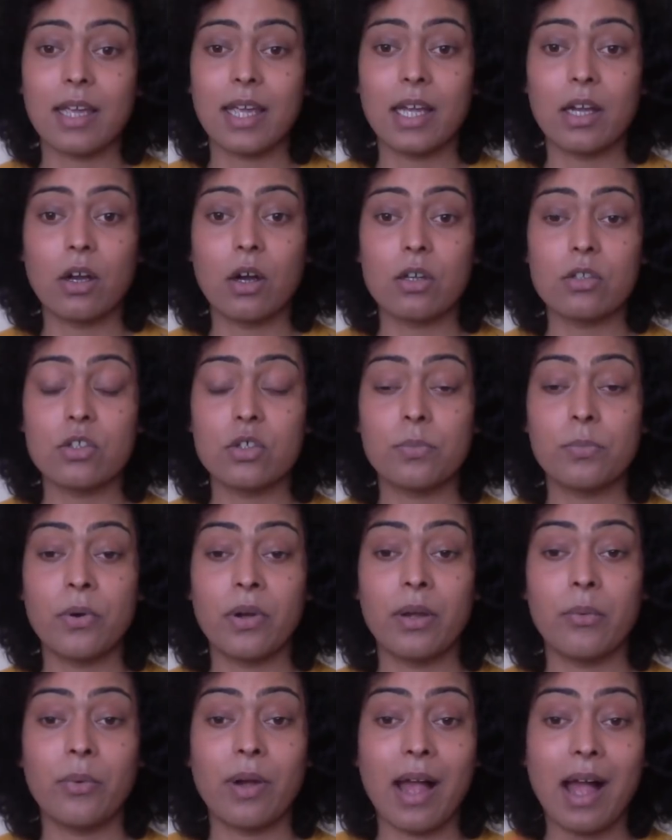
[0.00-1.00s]
it got to a
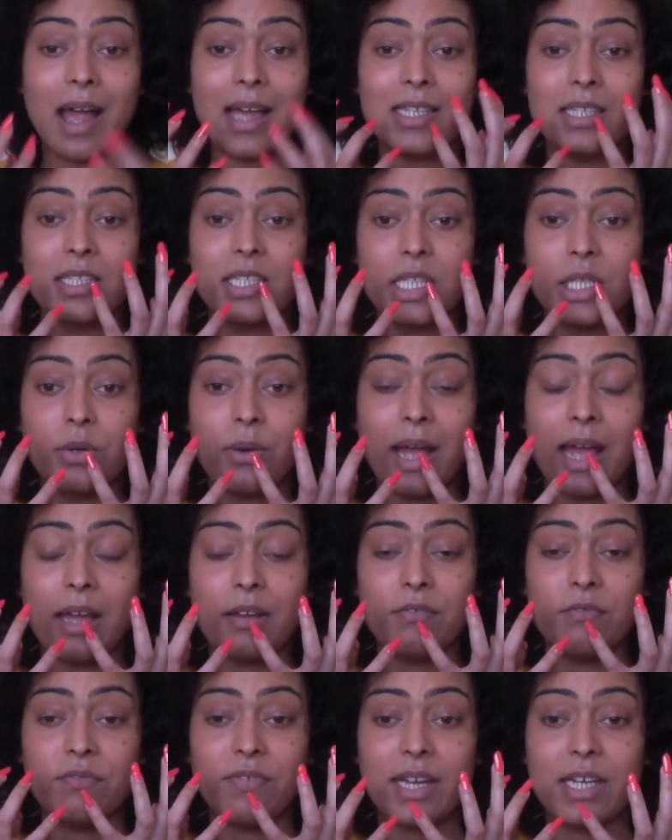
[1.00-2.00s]
point where I still
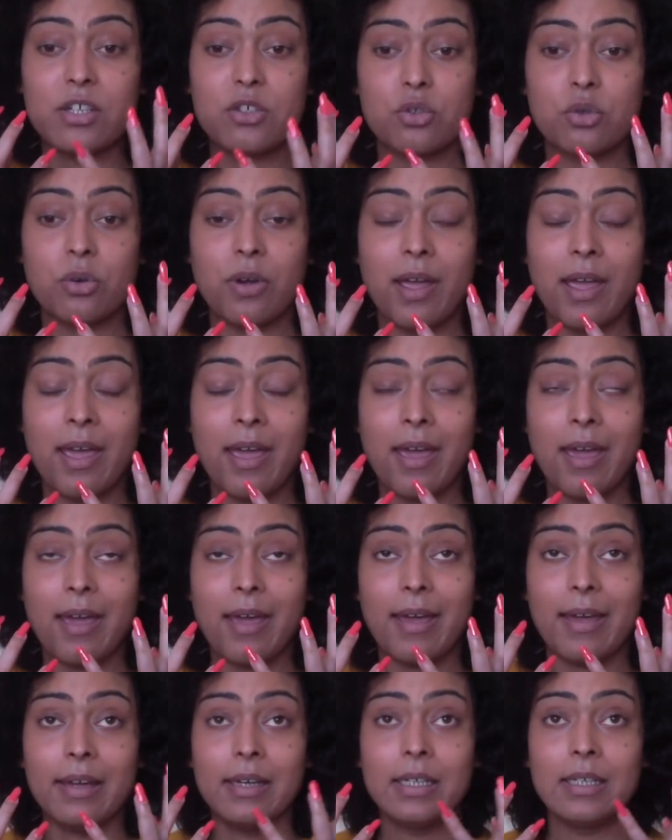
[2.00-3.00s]
had facial
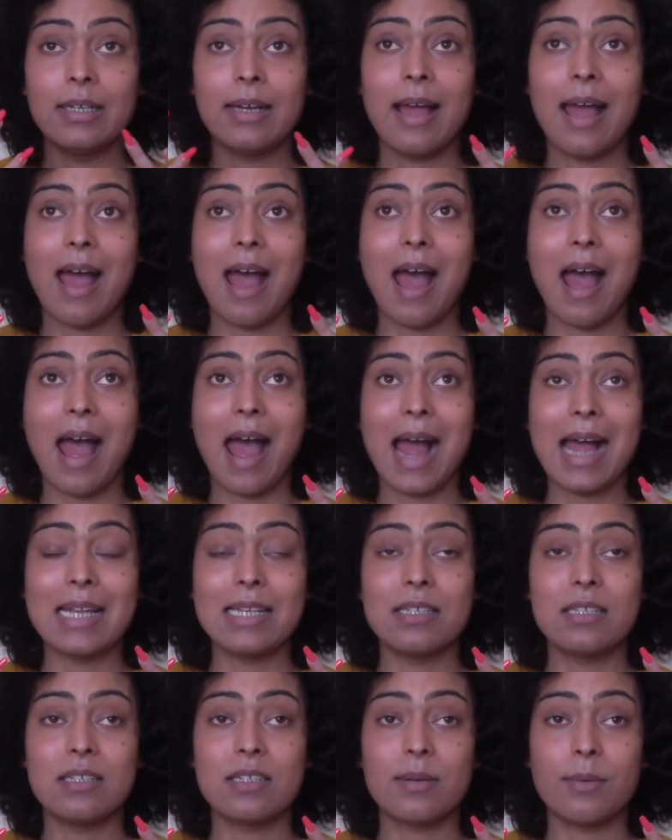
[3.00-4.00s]
hair
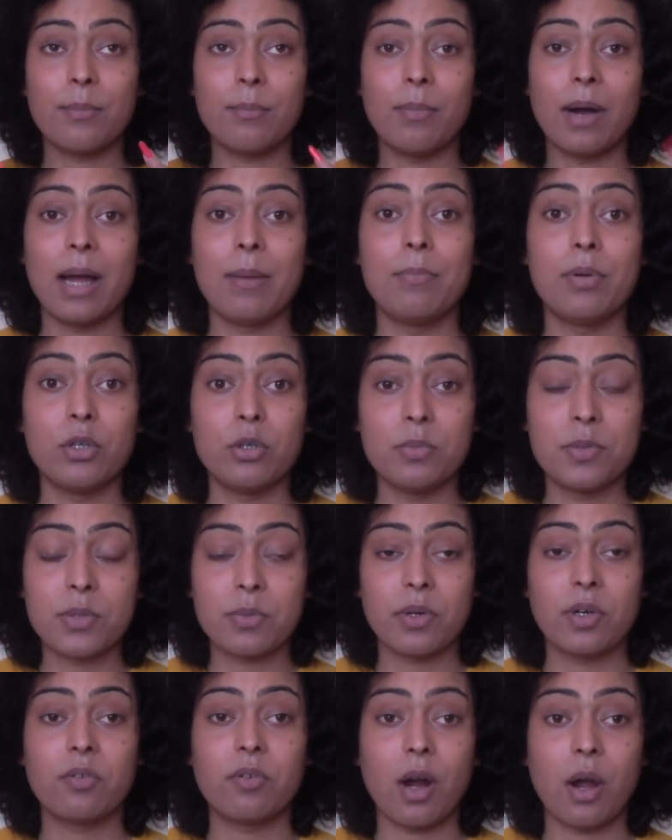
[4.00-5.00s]
and my boobs
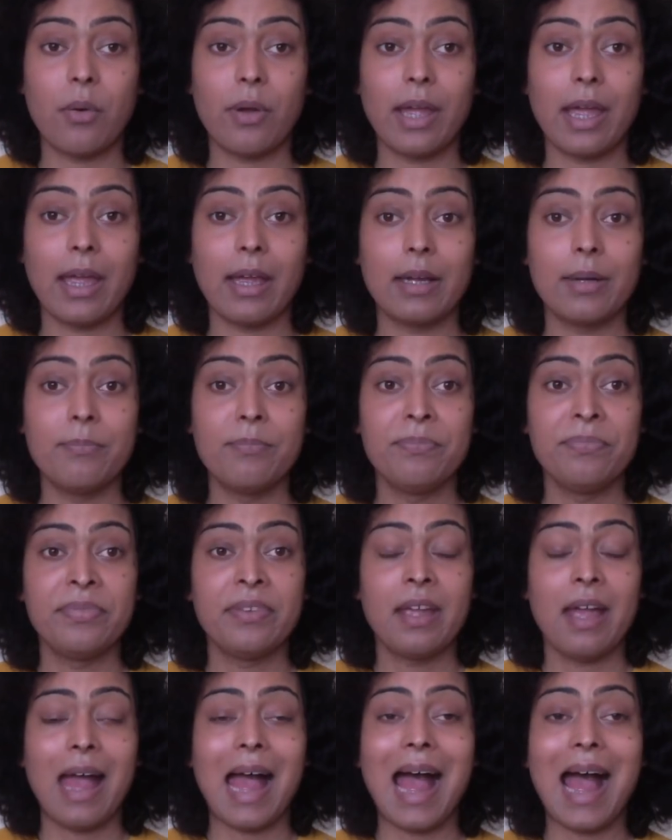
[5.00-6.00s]
were growing.
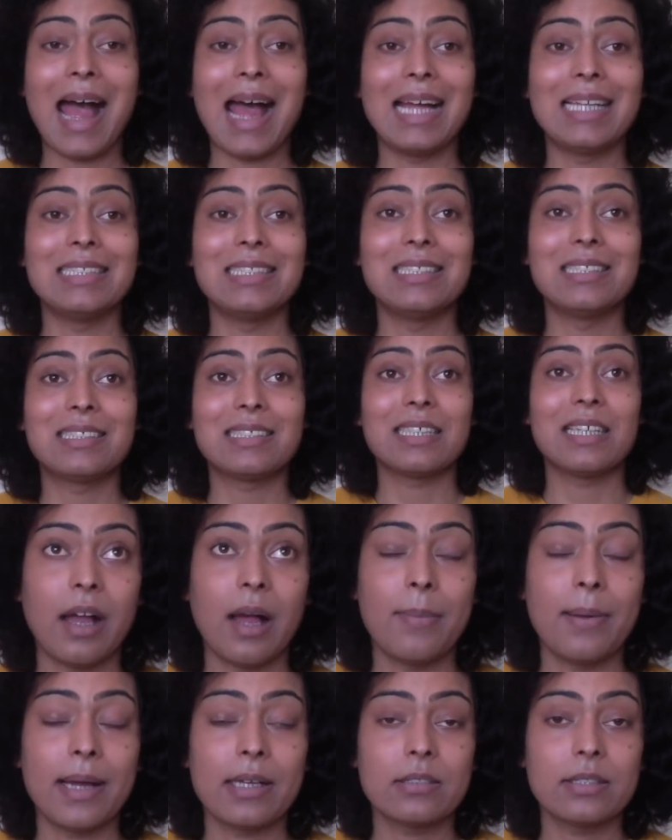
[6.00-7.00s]
And
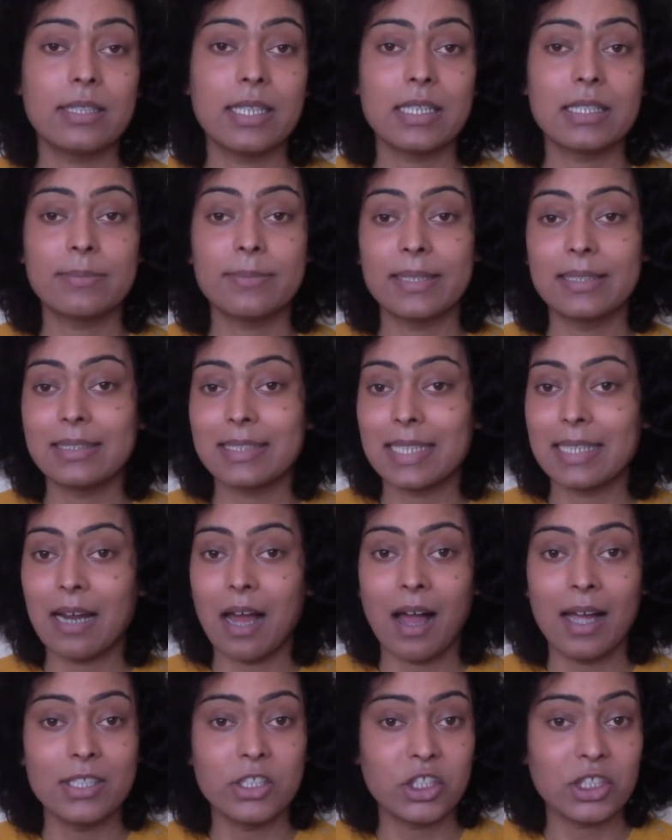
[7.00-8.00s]
about 6 months in,
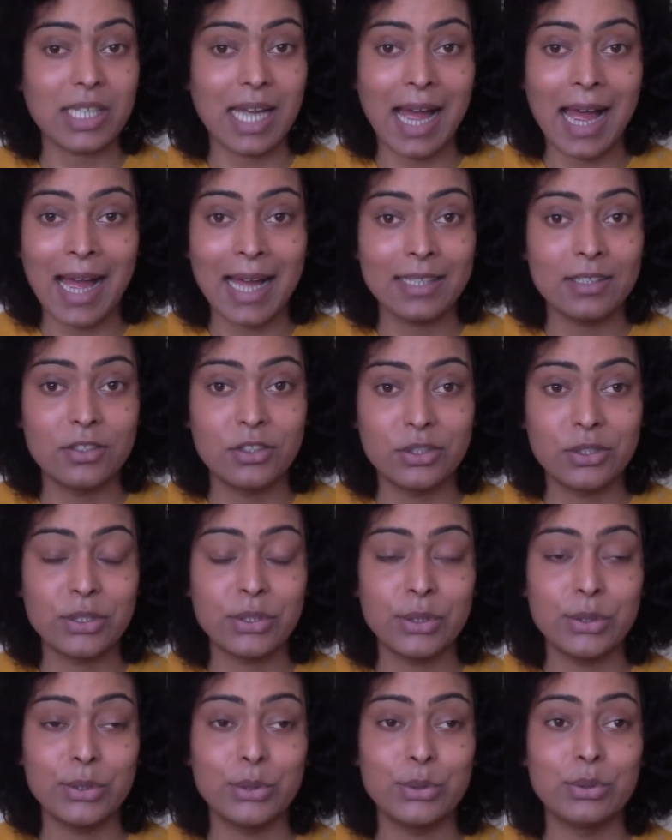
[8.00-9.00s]
I just had
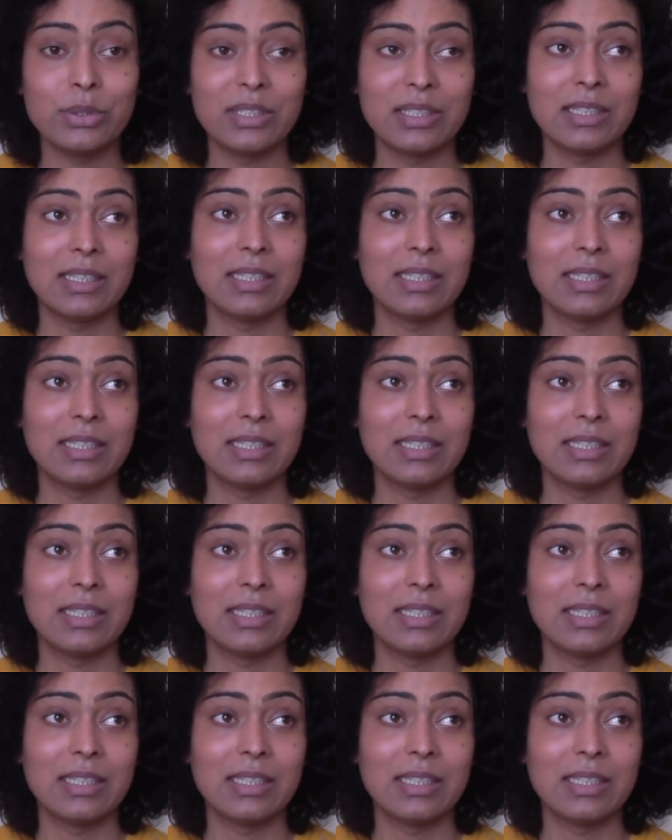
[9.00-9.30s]
to